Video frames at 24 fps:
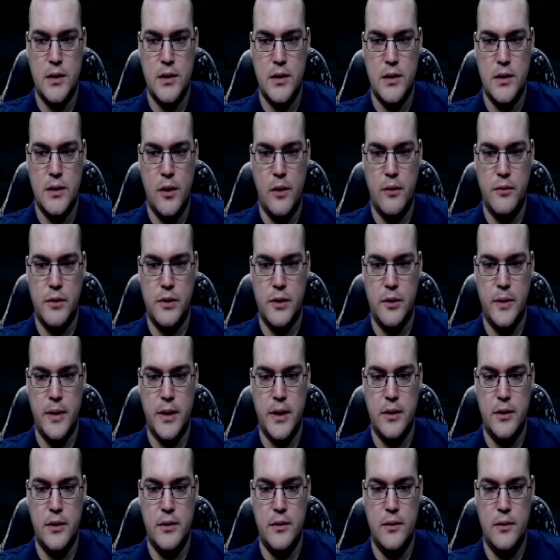Hopefully we
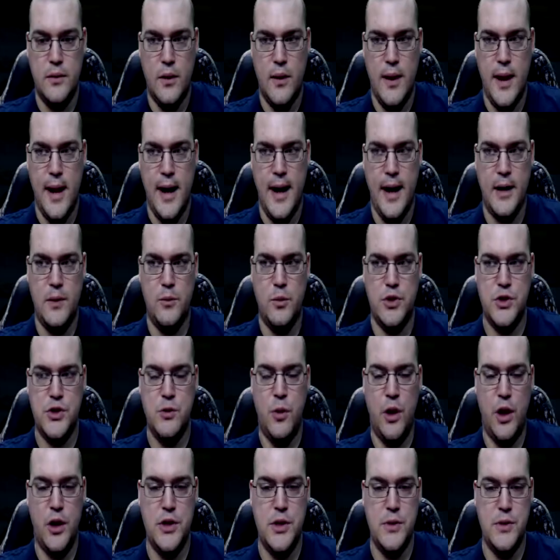can... And what you
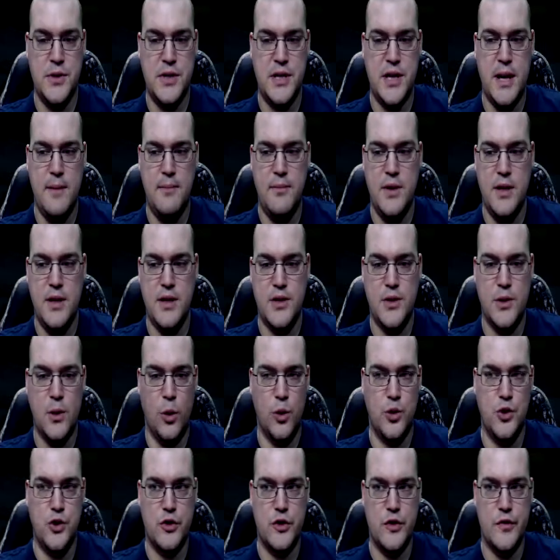want to do is keep these
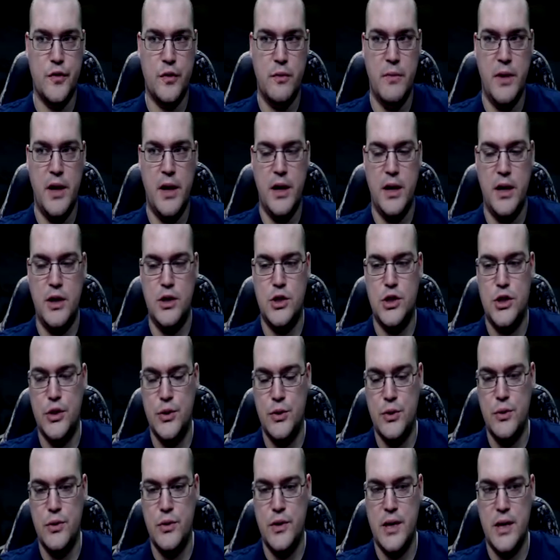soldiers from getting
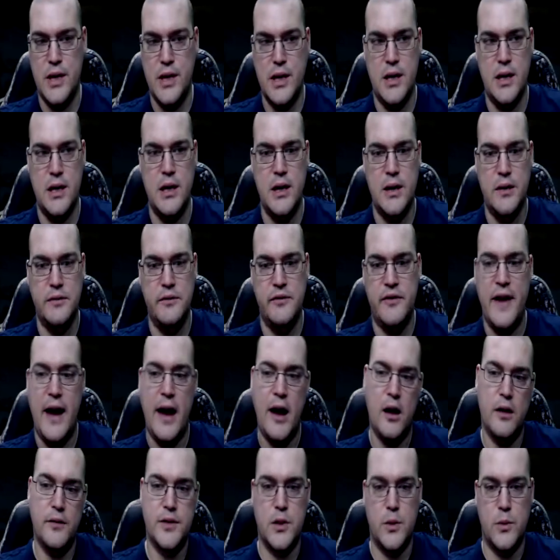to the
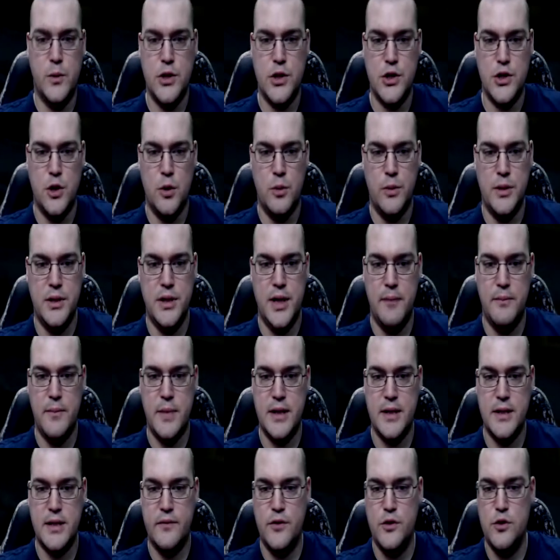valves that we just opened up,
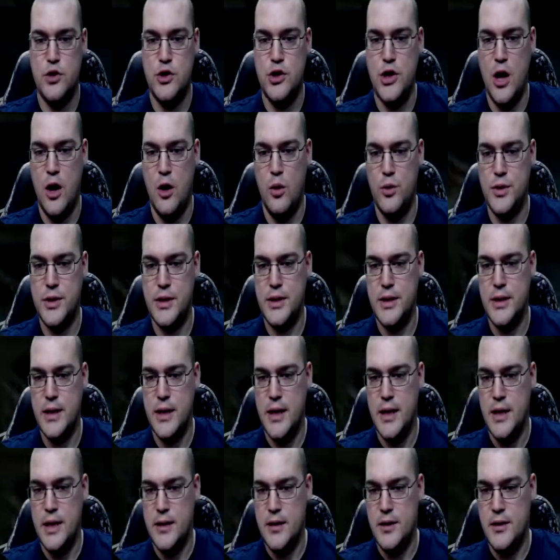because if you don't,
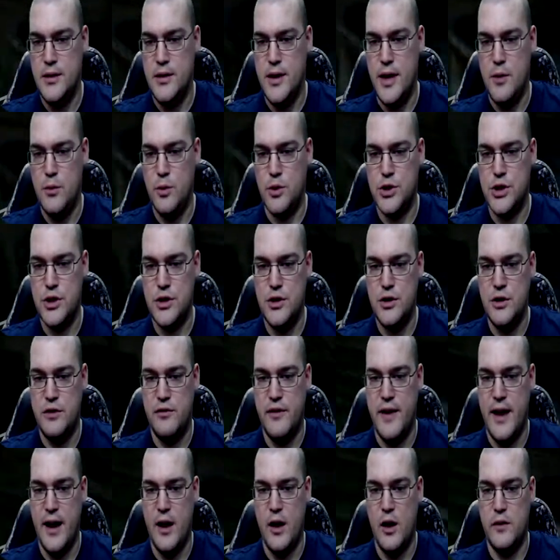they will turn the
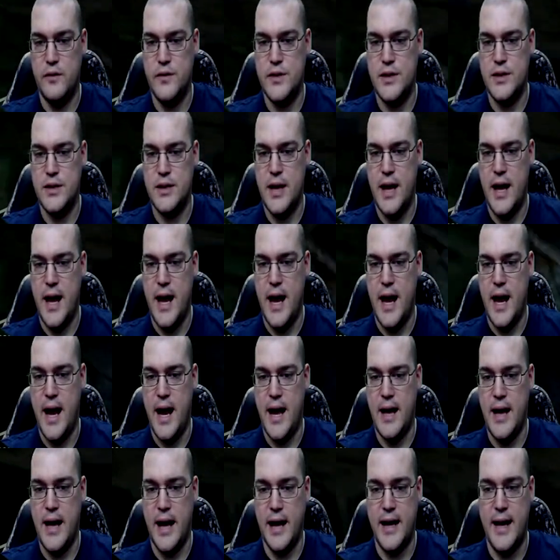valves,
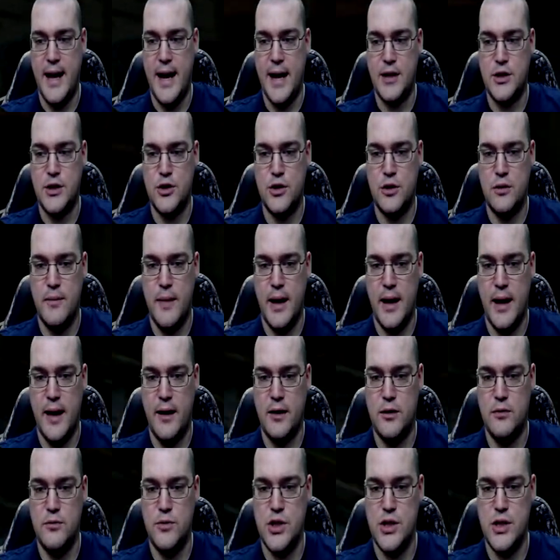and I cannot turn my
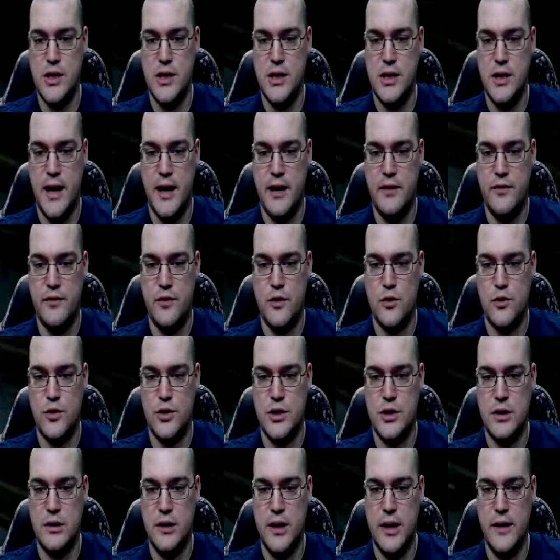LMG any further to
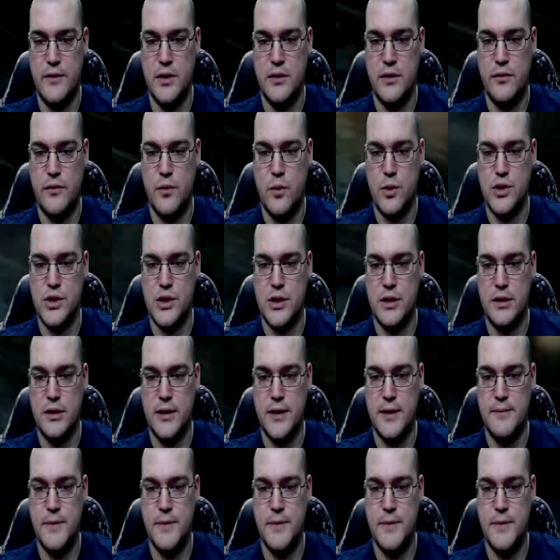the left, unfortunately.